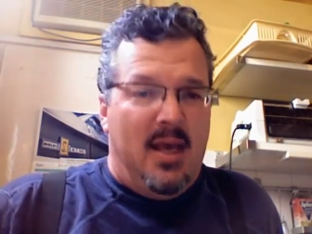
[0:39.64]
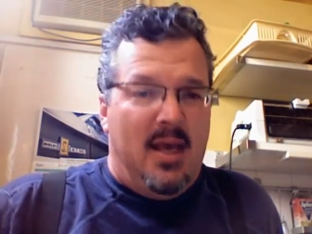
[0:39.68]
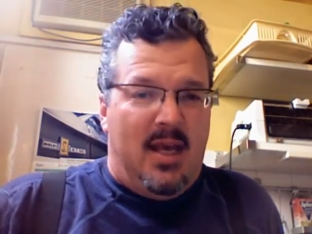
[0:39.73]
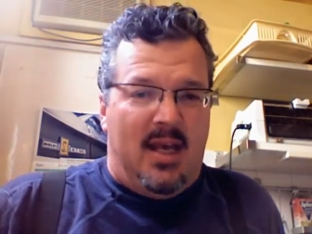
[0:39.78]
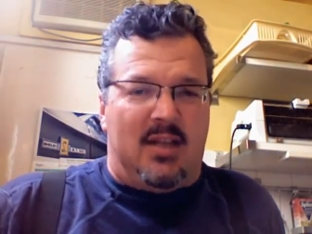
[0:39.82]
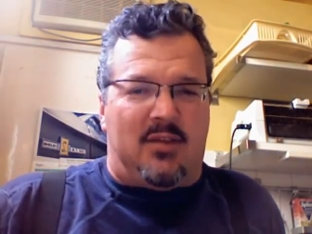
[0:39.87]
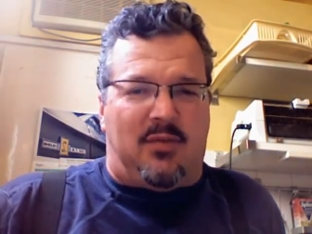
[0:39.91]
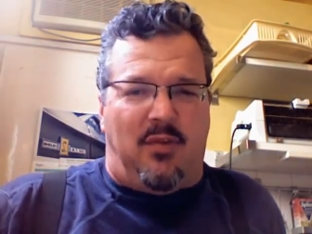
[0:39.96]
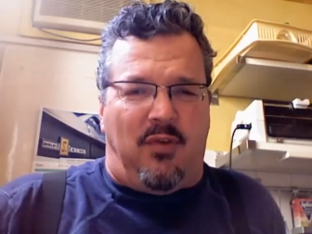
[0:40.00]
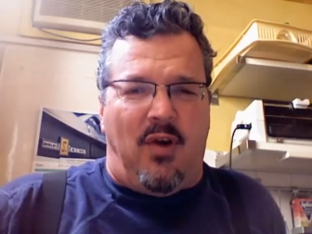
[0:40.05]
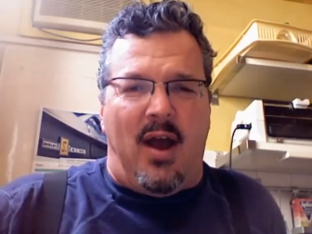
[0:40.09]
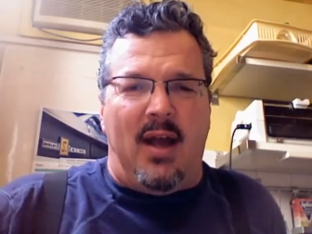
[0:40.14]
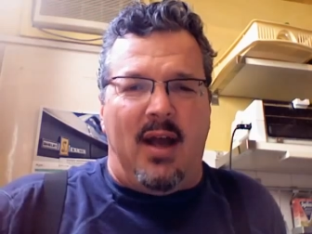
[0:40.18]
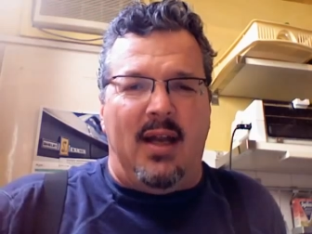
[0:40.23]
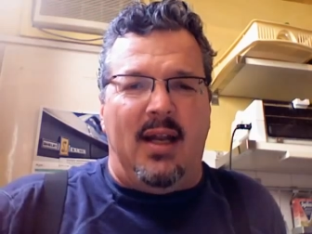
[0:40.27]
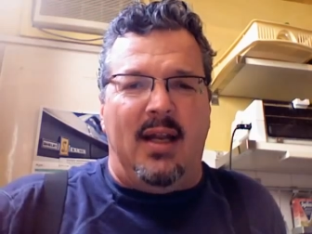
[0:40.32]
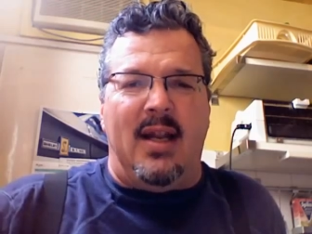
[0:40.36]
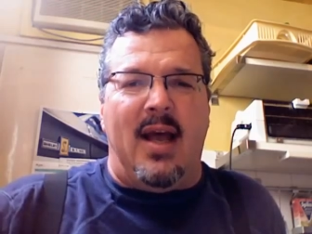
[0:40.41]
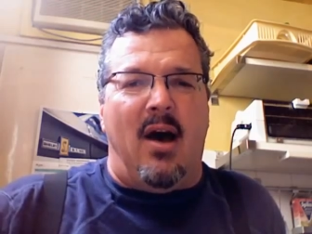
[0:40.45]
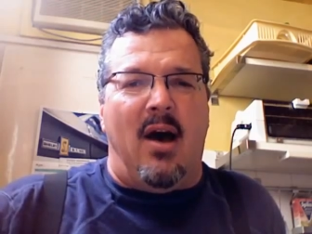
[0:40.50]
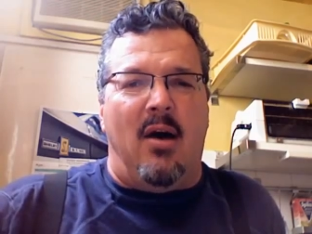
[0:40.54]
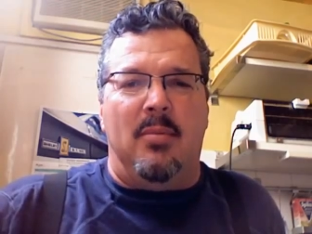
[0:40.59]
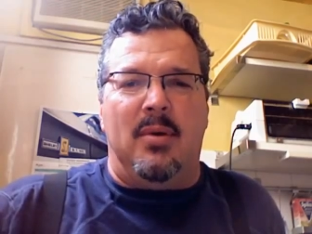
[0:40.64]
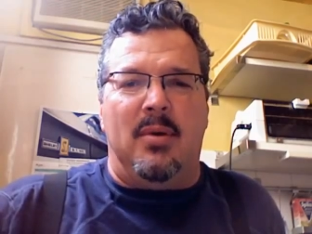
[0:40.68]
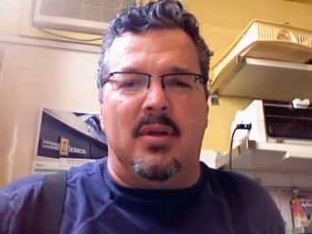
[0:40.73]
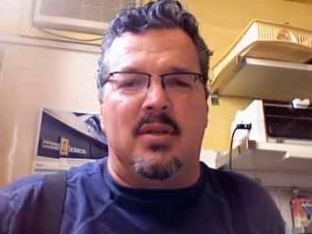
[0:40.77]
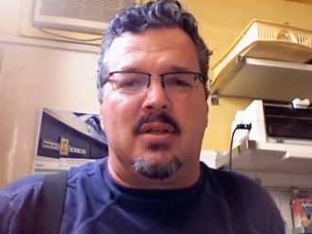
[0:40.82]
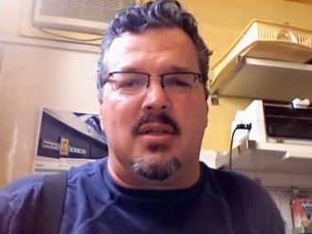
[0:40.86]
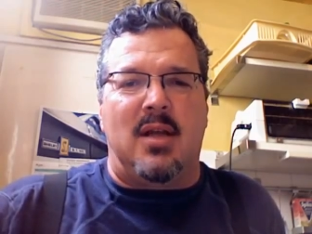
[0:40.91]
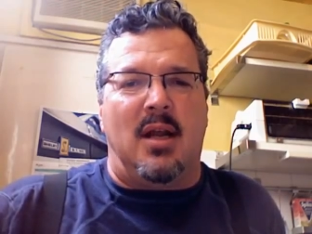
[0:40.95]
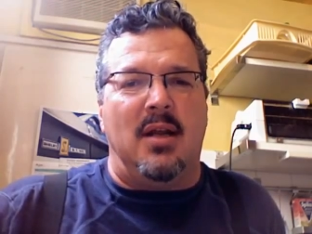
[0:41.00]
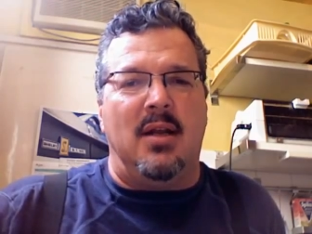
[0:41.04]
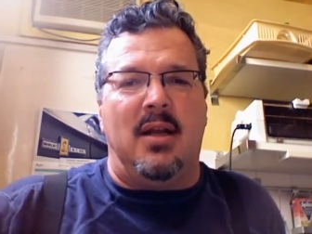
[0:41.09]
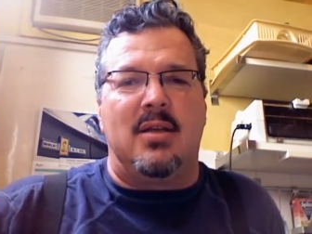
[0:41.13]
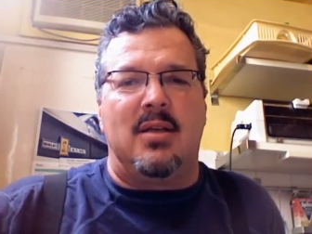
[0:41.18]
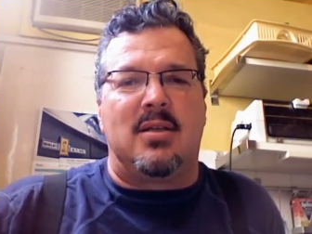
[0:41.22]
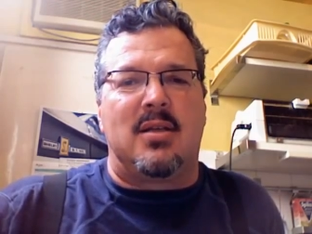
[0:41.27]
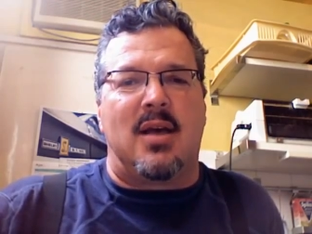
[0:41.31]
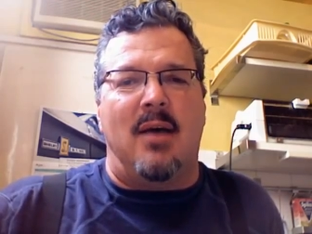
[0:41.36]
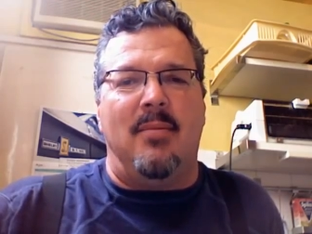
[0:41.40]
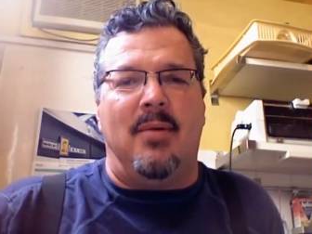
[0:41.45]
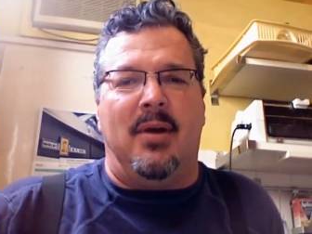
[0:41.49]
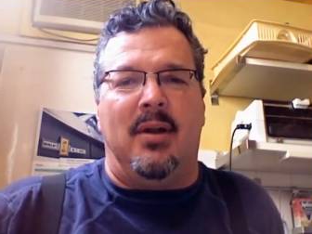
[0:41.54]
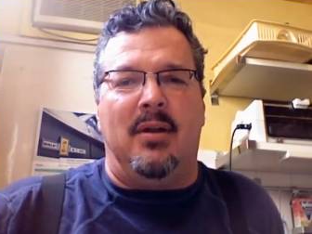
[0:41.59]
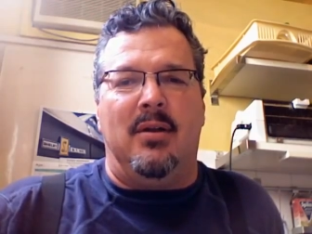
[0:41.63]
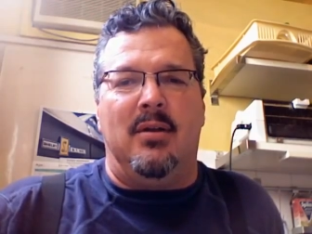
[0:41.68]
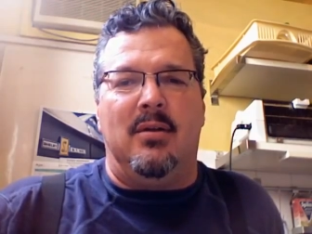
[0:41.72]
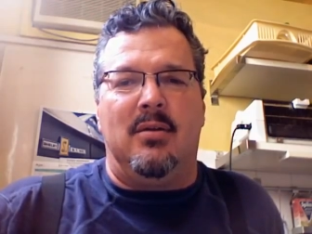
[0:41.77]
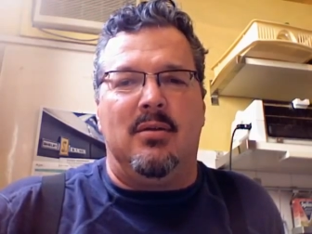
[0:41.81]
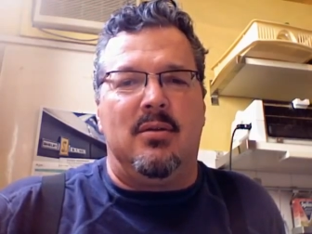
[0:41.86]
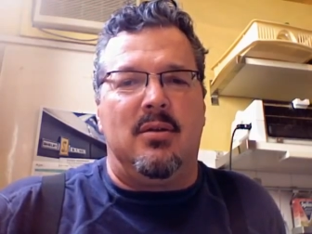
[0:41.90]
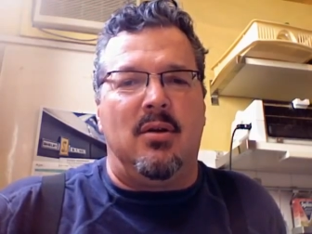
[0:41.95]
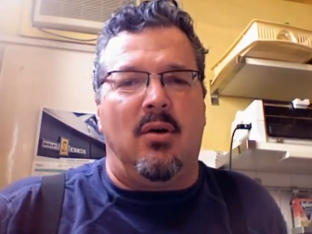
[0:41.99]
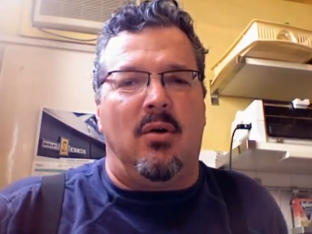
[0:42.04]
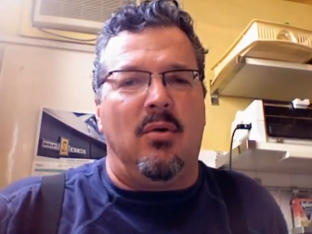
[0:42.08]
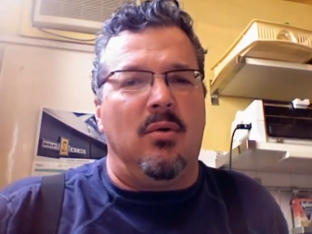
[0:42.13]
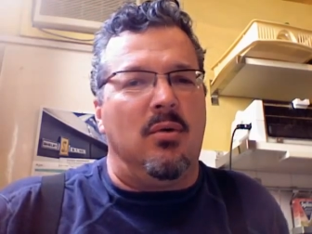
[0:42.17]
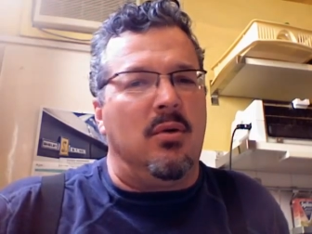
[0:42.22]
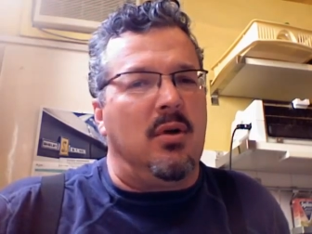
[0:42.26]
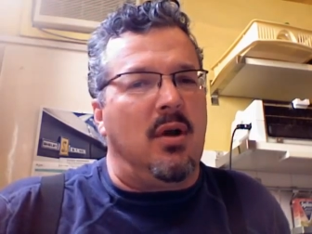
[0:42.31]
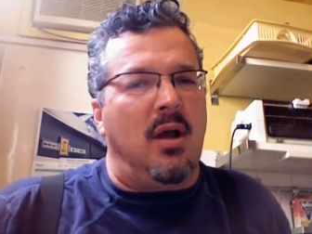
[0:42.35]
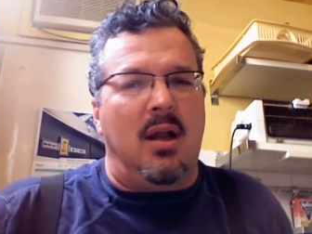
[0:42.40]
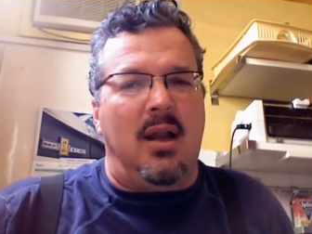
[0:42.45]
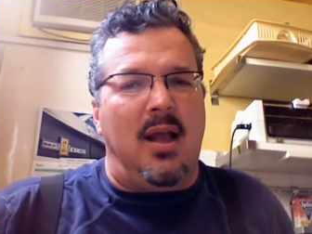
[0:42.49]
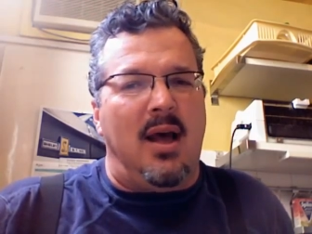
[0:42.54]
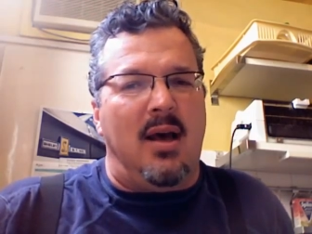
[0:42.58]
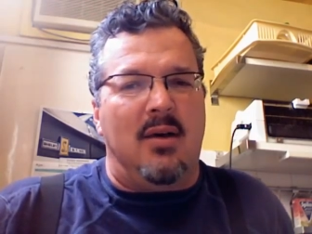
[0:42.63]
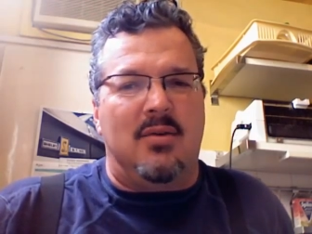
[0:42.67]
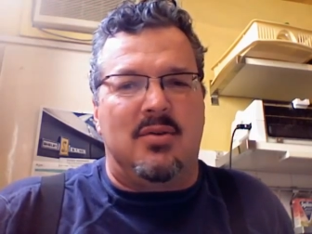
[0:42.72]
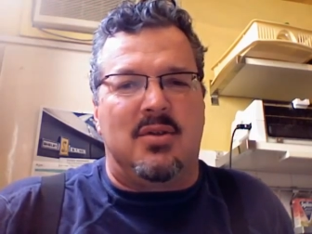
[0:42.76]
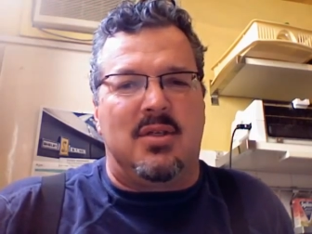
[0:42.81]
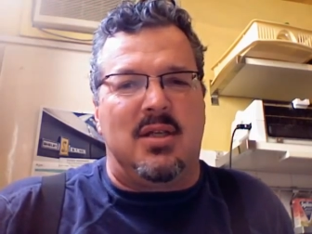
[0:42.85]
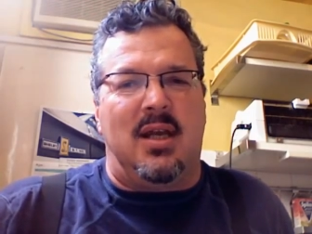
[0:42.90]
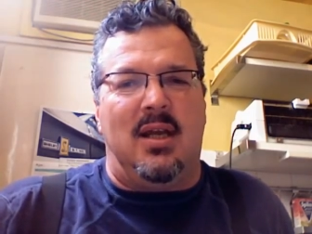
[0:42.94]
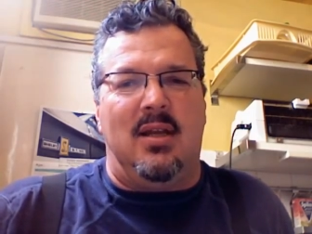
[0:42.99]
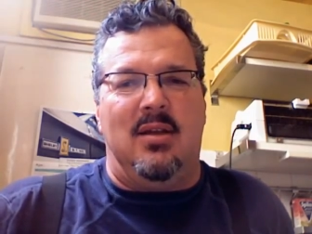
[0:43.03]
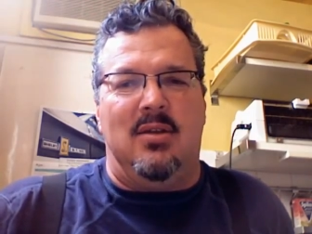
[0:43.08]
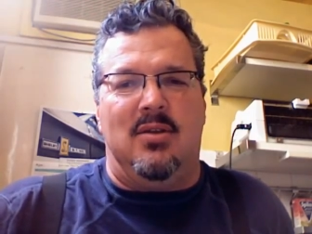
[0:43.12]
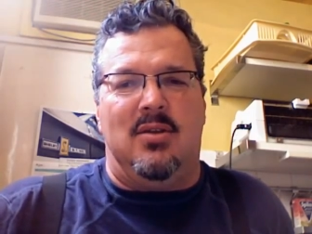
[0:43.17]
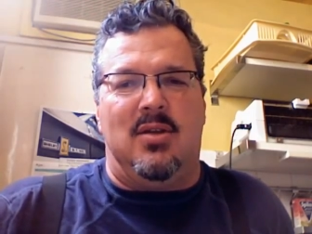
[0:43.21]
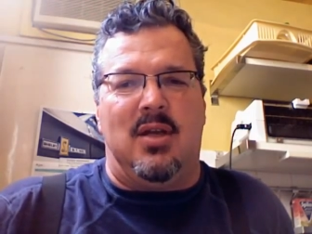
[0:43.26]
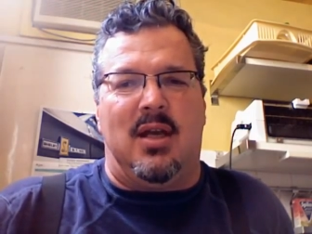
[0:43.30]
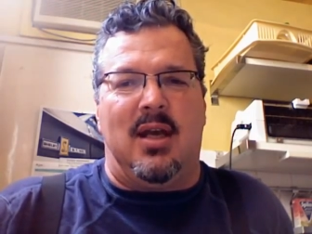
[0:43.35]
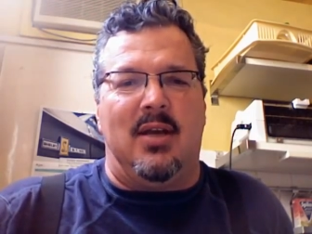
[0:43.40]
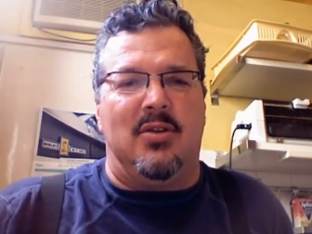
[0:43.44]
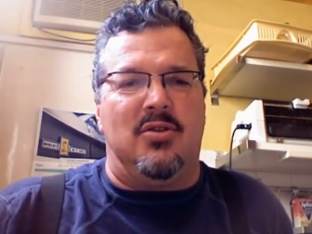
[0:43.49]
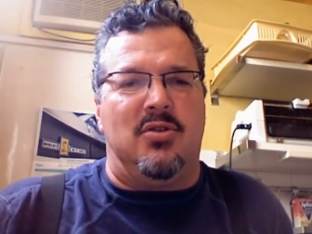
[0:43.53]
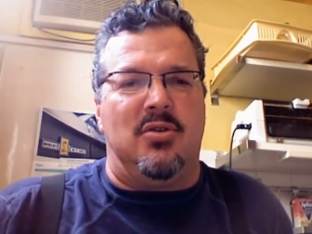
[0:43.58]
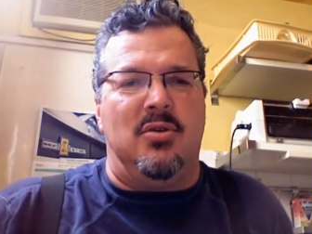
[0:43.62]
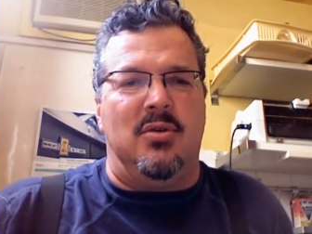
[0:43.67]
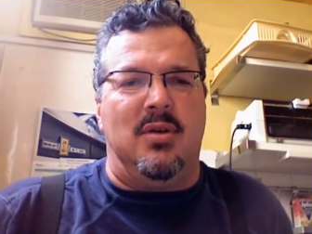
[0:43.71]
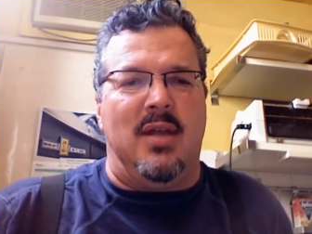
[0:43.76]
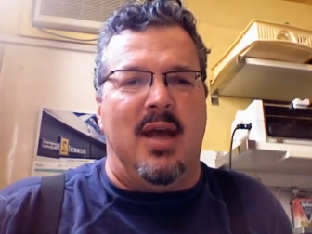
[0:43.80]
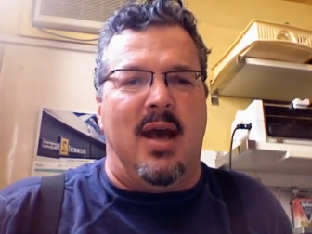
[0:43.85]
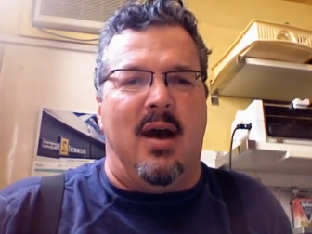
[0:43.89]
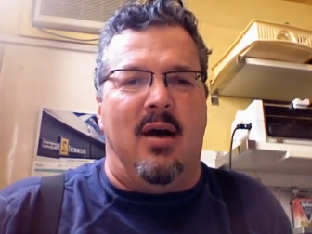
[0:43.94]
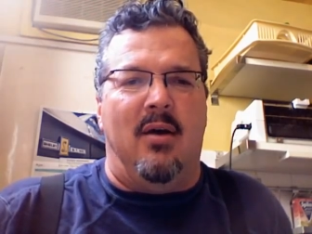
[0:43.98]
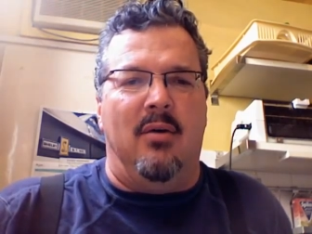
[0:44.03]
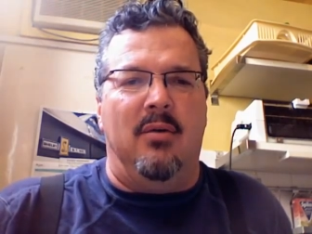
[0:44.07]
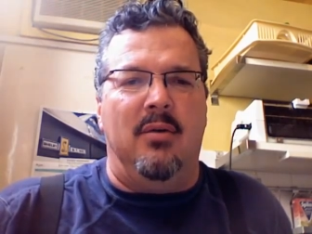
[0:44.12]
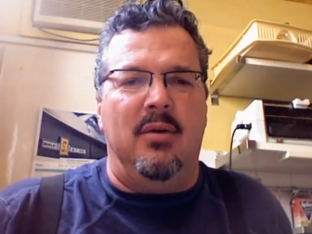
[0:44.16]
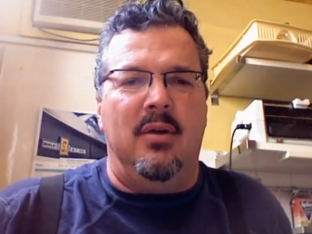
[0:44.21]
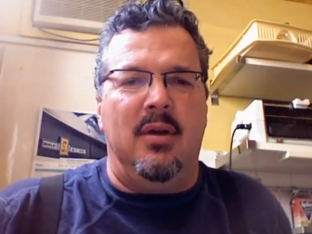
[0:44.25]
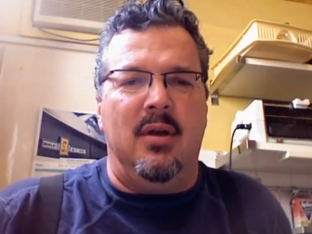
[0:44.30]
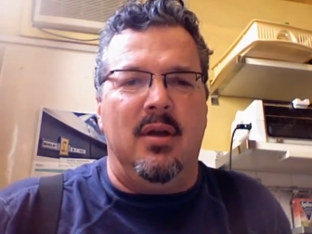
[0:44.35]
It's Friday now, but Sunday's coming. Don't allow Satan to get you down.